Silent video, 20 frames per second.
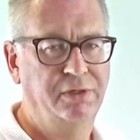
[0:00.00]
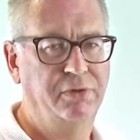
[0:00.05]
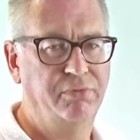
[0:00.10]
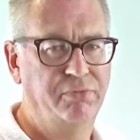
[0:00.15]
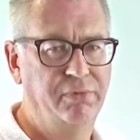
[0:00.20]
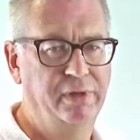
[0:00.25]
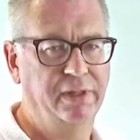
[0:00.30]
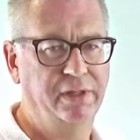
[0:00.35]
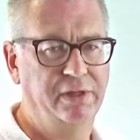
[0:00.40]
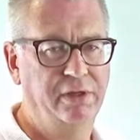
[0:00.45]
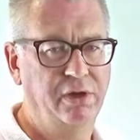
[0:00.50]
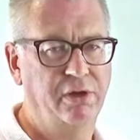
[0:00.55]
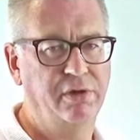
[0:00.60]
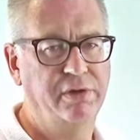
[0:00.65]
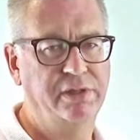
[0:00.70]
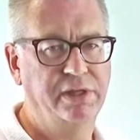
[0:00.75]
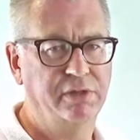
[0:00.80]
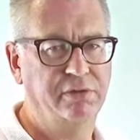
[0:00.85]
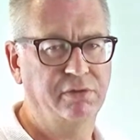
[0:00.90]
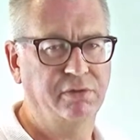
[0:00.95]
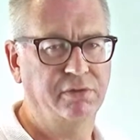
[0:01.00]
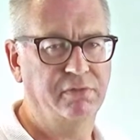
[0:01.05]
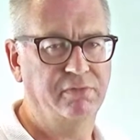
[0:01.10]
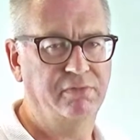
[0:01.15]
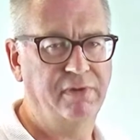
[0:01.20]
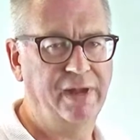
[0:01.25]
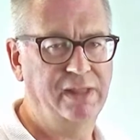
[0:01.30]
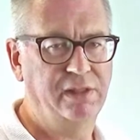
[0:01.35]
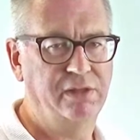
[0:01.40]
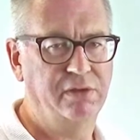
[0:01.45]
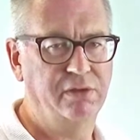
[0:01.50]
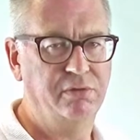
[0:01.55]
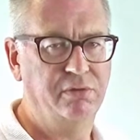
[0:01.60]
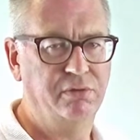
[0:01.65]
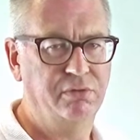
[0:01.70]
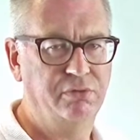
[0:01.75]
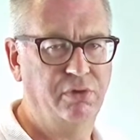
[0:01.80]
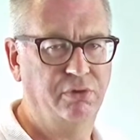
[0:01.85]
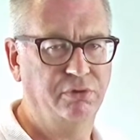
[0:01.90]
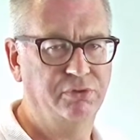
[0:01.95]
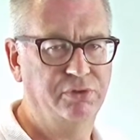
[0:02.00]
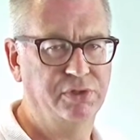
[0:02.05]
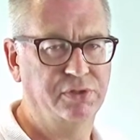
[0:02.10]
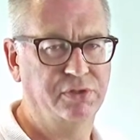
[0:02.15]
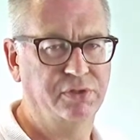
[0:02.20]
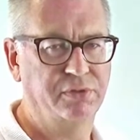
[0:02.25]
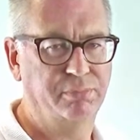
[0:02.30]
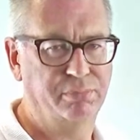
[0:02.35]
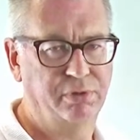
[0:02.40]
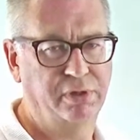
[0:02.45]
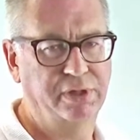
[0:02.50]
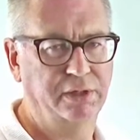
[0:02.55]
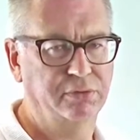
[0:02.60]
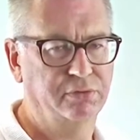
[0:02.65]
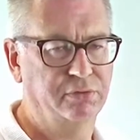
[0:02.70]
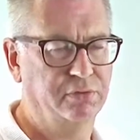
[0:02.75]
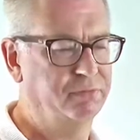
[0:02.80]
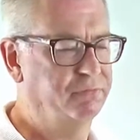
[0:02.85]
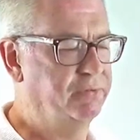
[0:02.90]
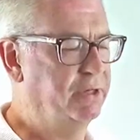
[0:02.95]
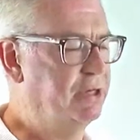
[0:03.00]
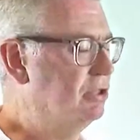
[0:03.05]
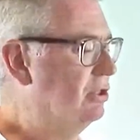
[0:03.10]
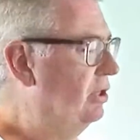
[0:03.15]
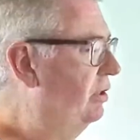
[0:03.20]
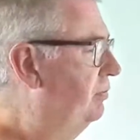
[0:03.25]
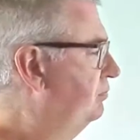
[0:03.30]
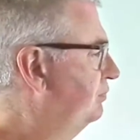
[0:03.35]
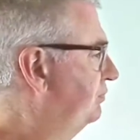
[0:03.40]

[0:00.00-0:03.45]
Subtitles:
really hone in on the value, not just the product or the feature.